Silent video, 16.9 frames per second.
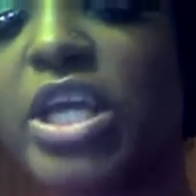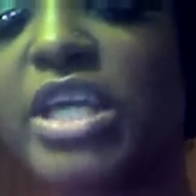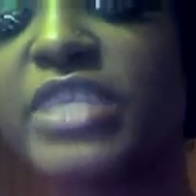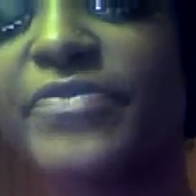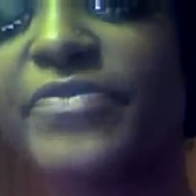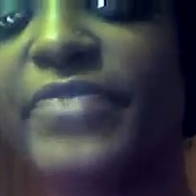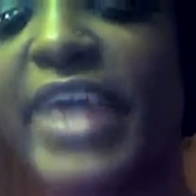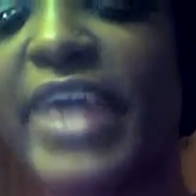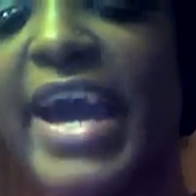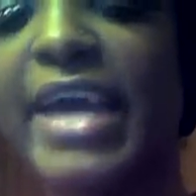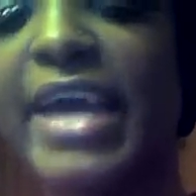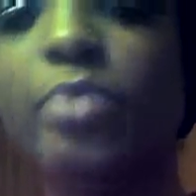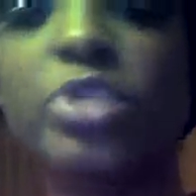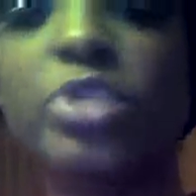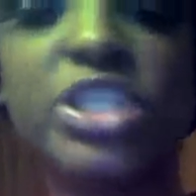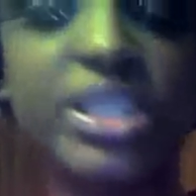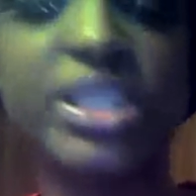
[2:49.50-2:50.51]
it's flat,
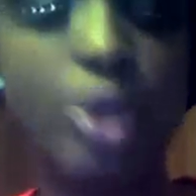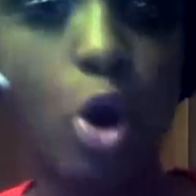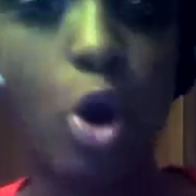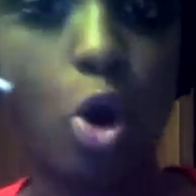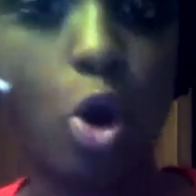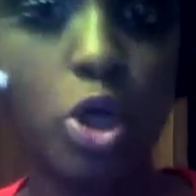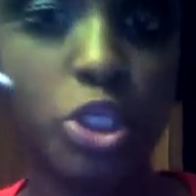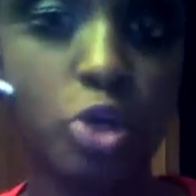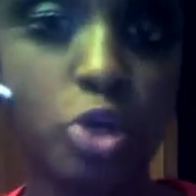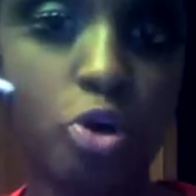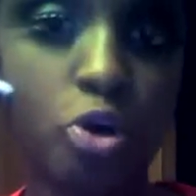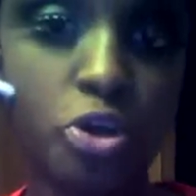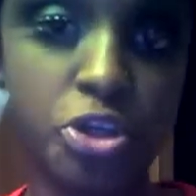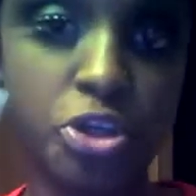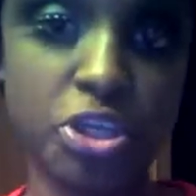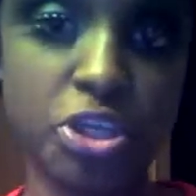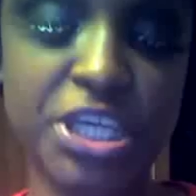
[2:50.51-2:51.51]
which is also
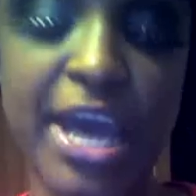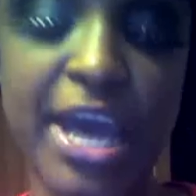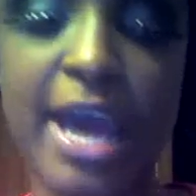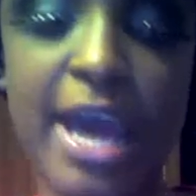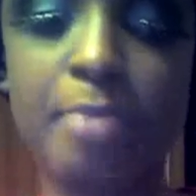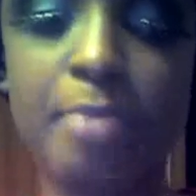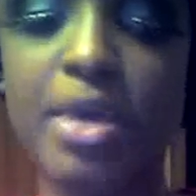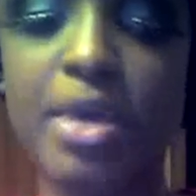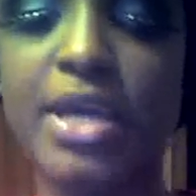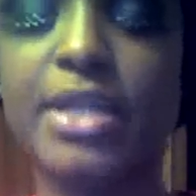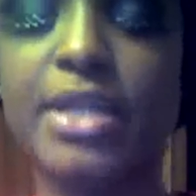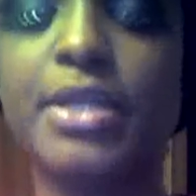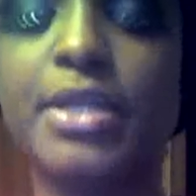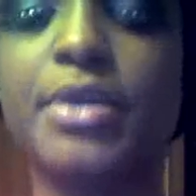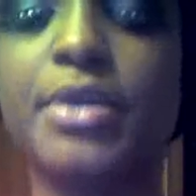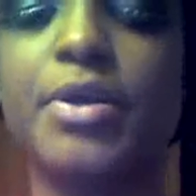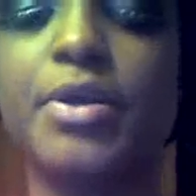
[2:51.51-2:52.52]
called your tab
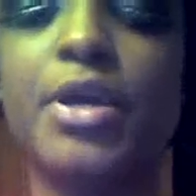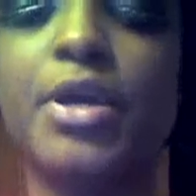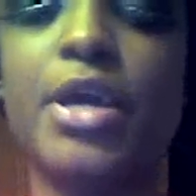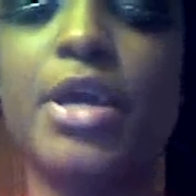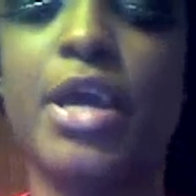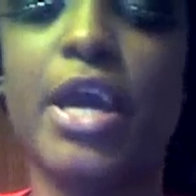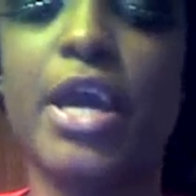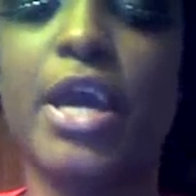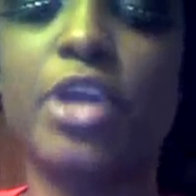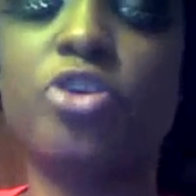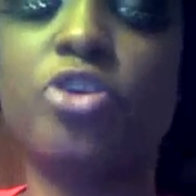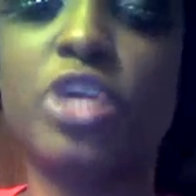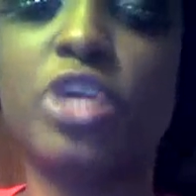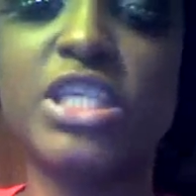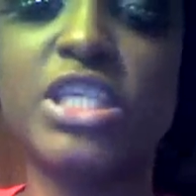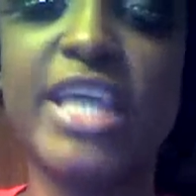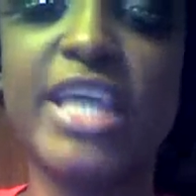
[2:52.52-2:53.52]
end. And you're
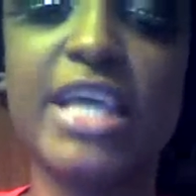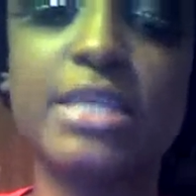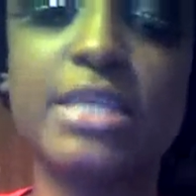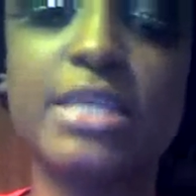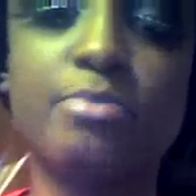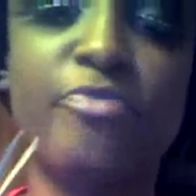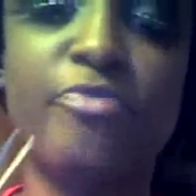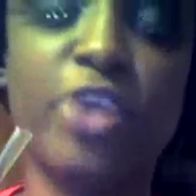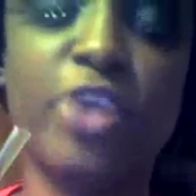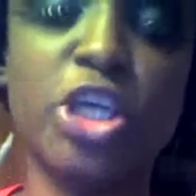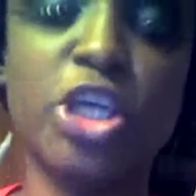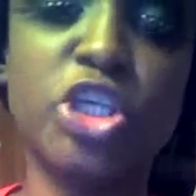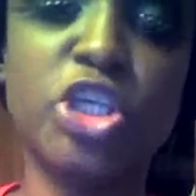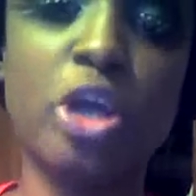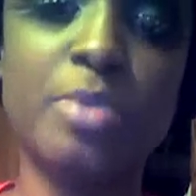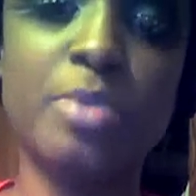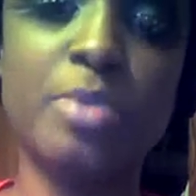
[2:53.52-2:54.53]
going to take some very
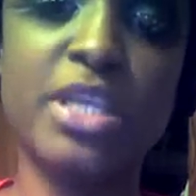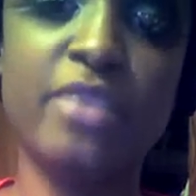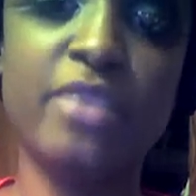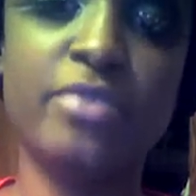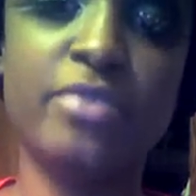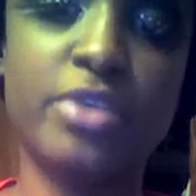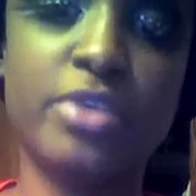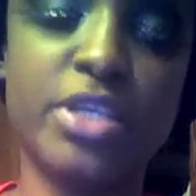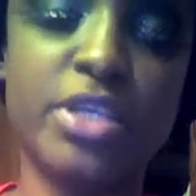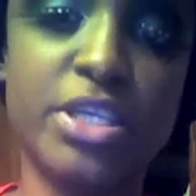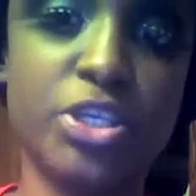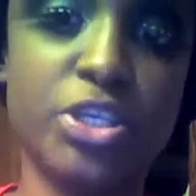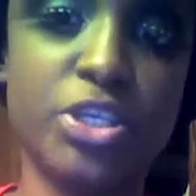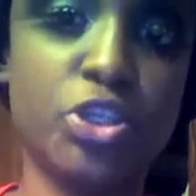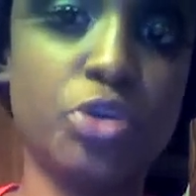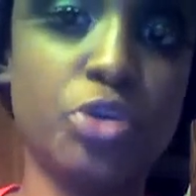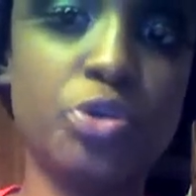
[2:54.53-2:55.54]
sharp
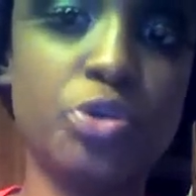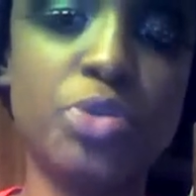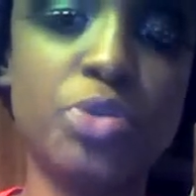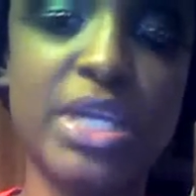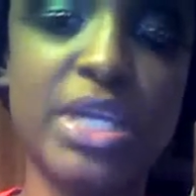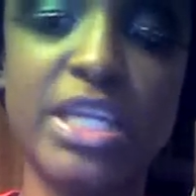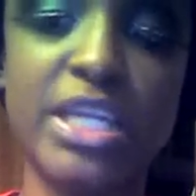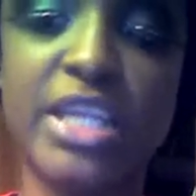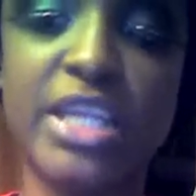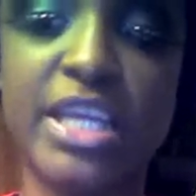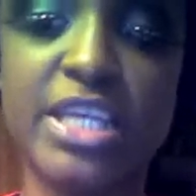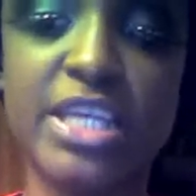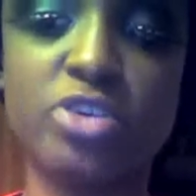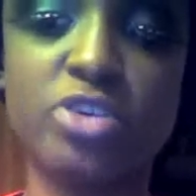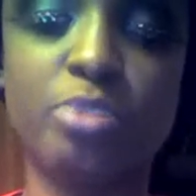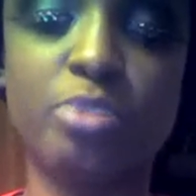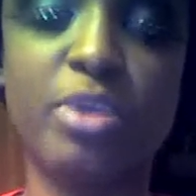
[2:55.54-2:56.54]
scissors. Don't use anything
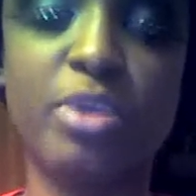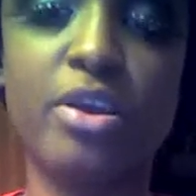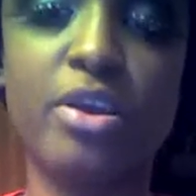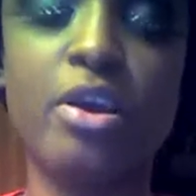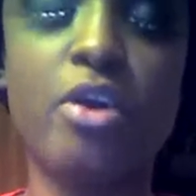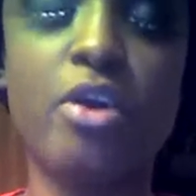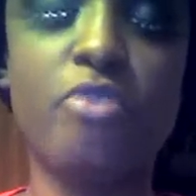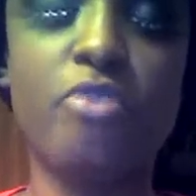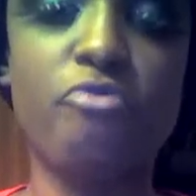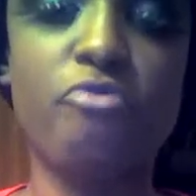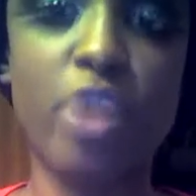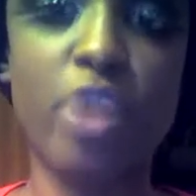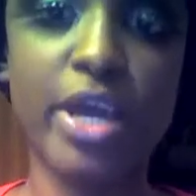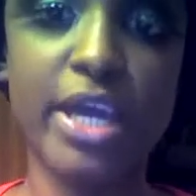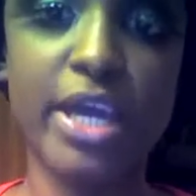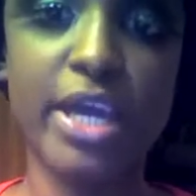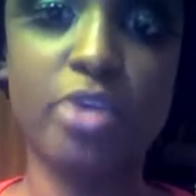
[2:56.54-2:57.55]
that's going to be
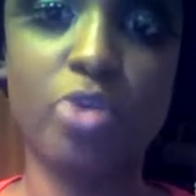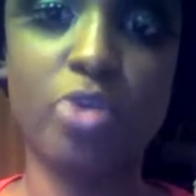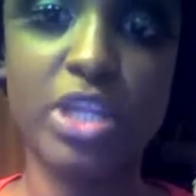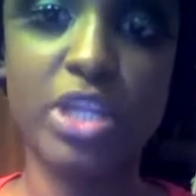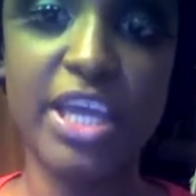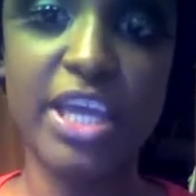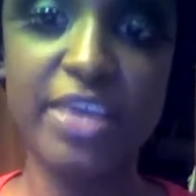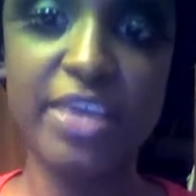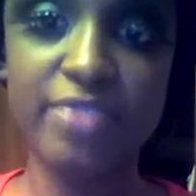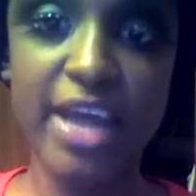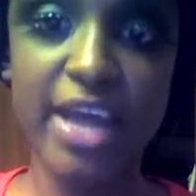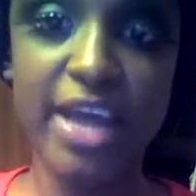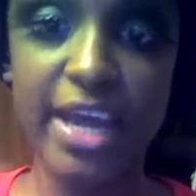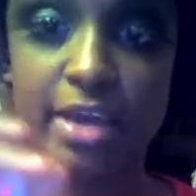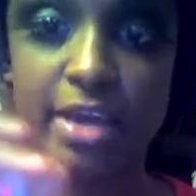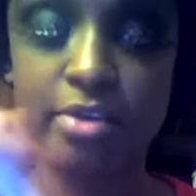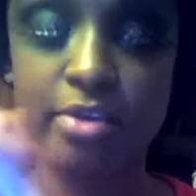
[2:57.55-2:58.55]
rugged or leave
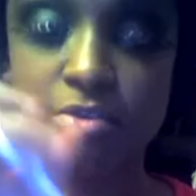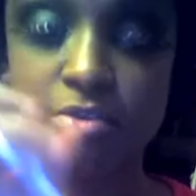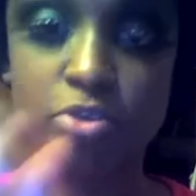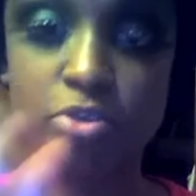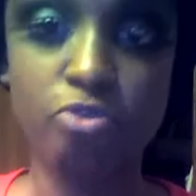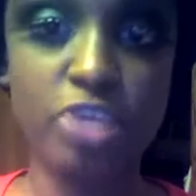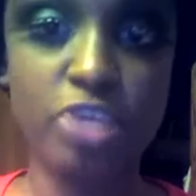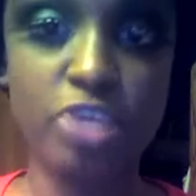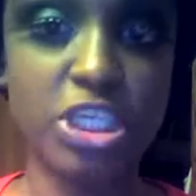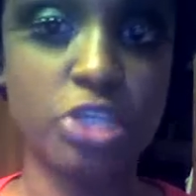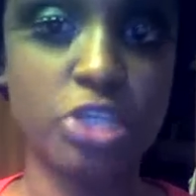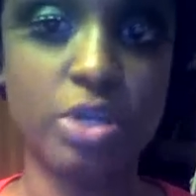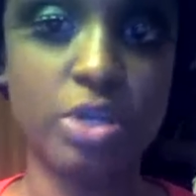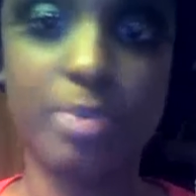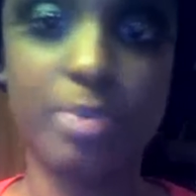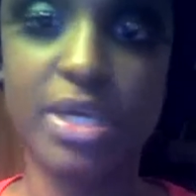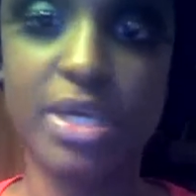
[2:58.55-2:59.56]
like little ridges
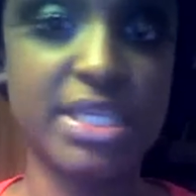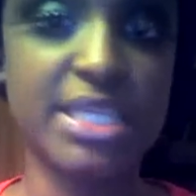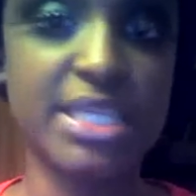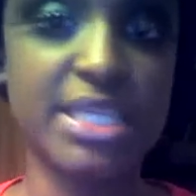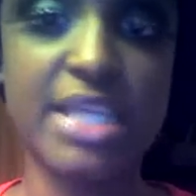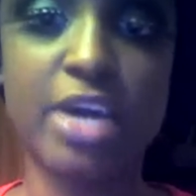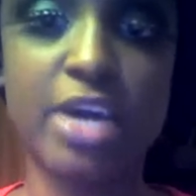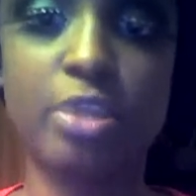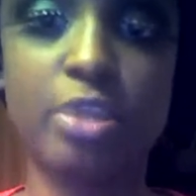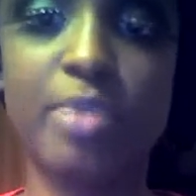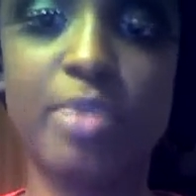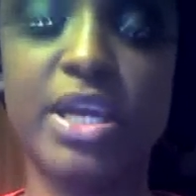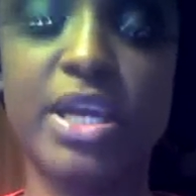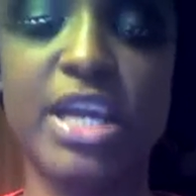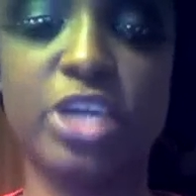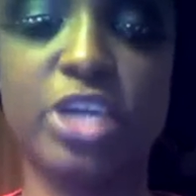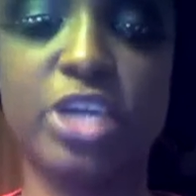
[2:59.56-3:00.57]
on it, because that's not going to be a
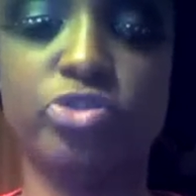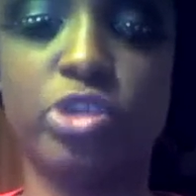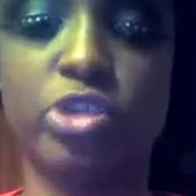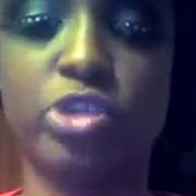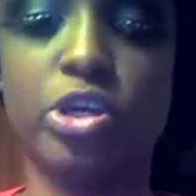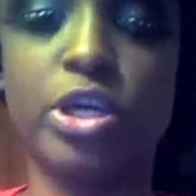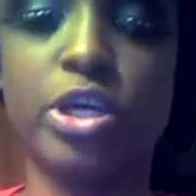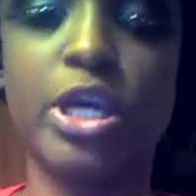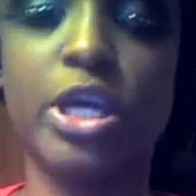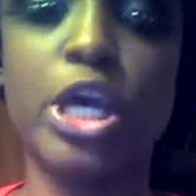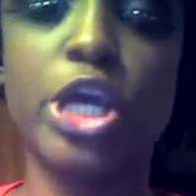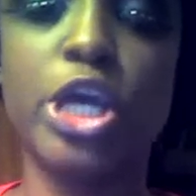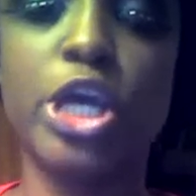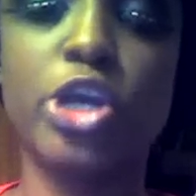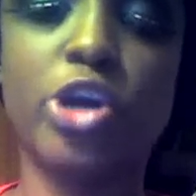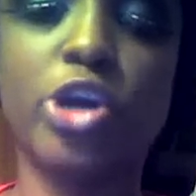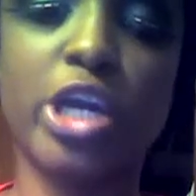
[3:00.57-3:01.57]
natural look.
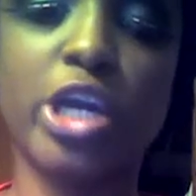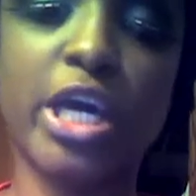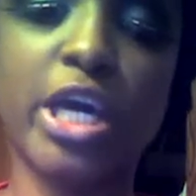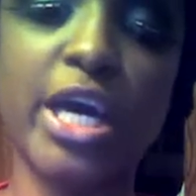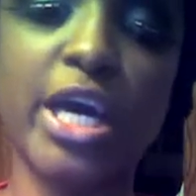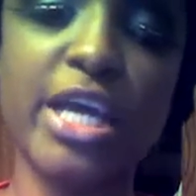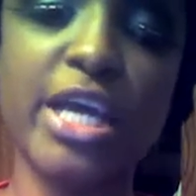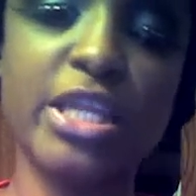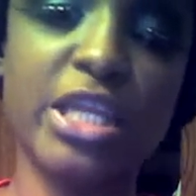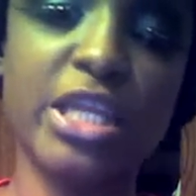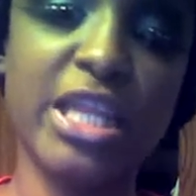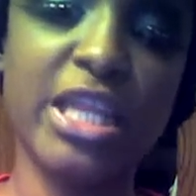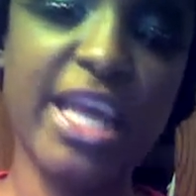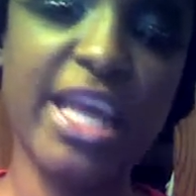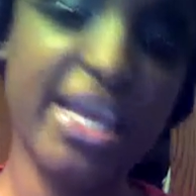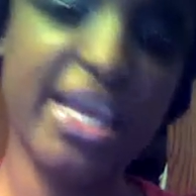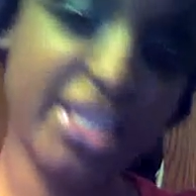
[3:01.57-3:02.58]
You're going to cut the
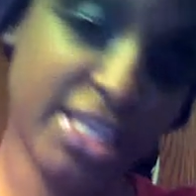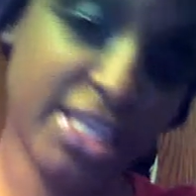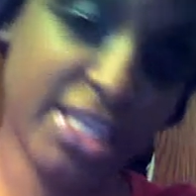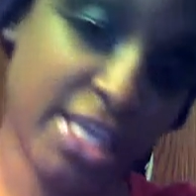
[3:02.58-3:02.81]
lace